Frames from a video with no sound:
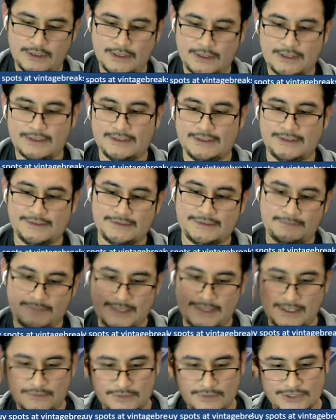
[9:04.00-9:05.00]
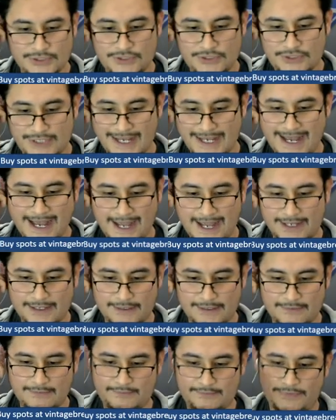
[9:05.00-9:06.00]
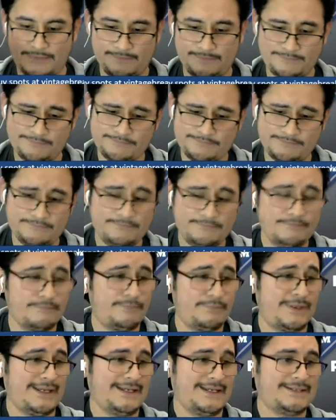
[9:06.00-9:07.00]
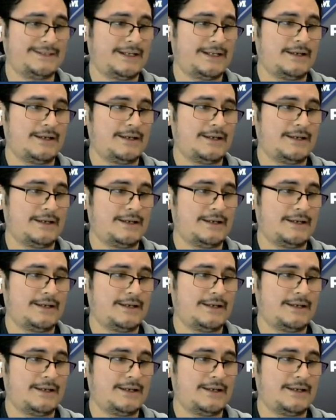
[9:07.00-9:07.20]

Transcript: Here's a big one, Shaq. PSA